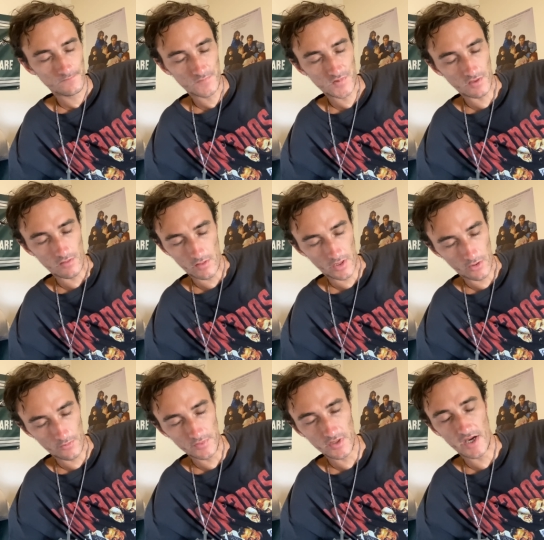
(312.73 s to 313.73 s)
So I
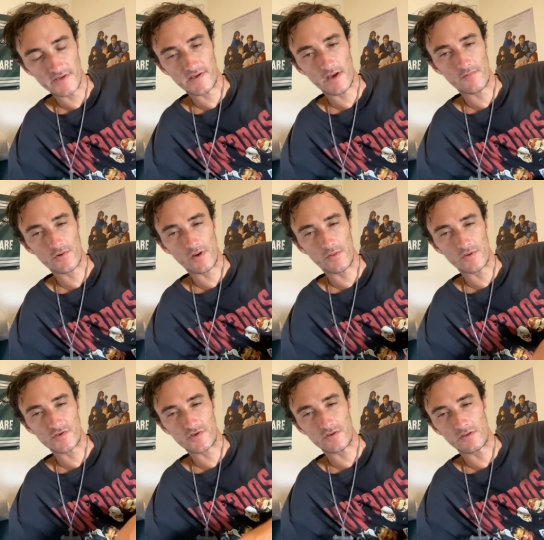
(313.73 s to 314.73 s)
hope you guys have a great
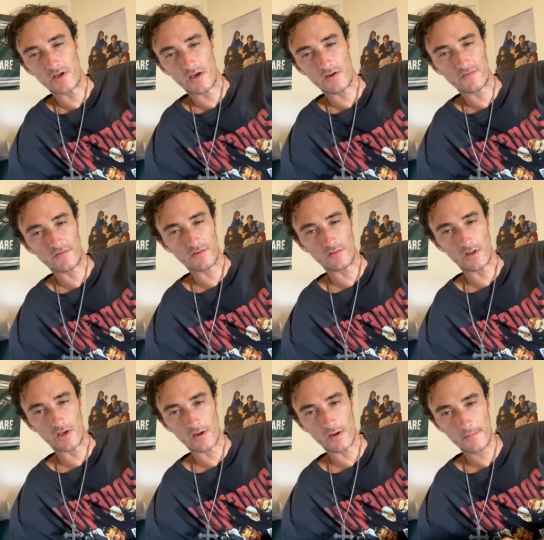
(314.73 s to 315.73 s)
rest of your day. I'll see you
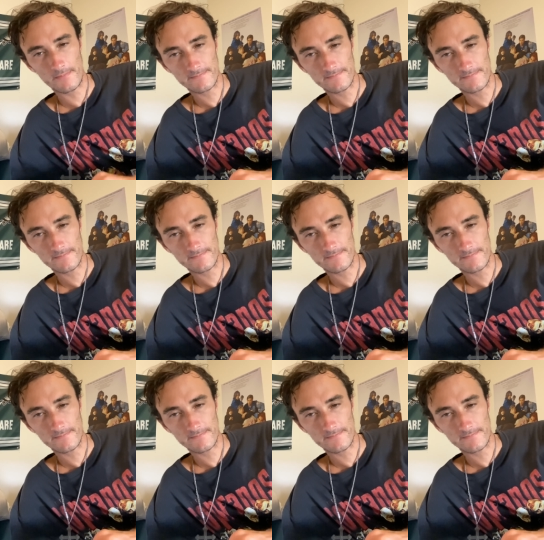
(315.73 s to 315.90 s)
later.